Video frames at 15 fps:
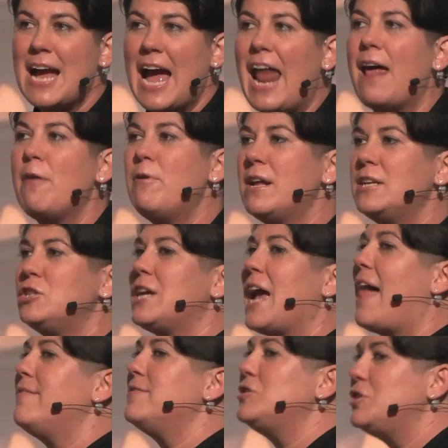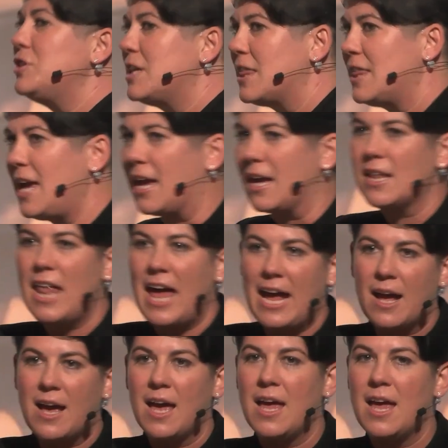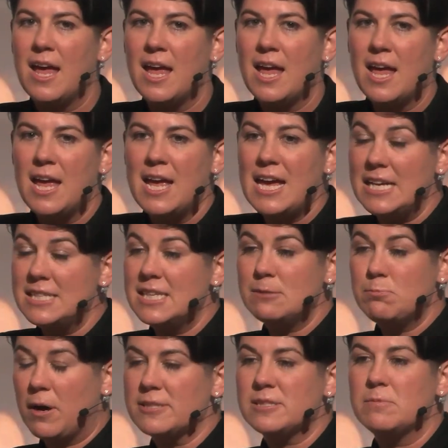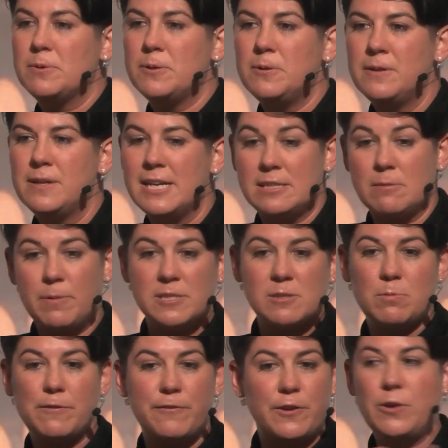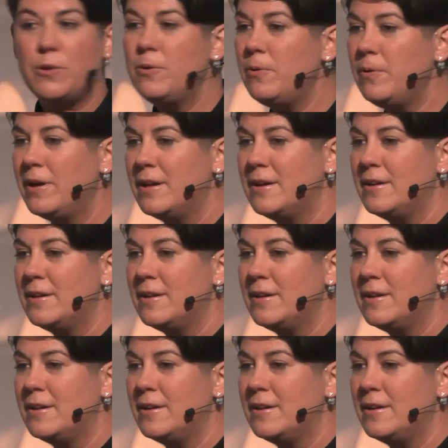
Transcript: And I want to challenge you to think, is this possible? Is it possible for you,